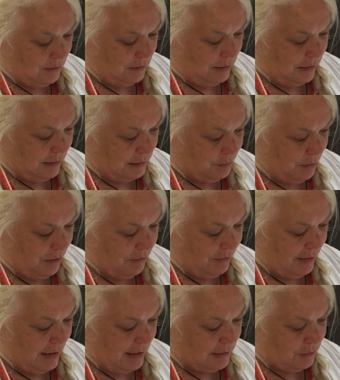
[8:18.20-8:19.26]
it's
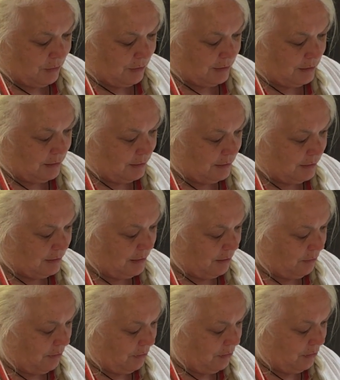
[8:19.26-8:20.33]
perfectly adequate. So
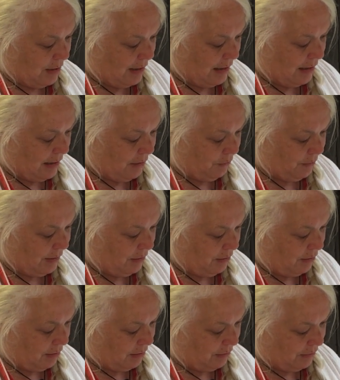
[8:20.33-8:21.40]
there we
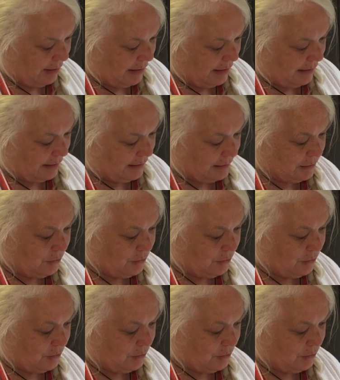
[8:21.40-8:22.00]
are. There is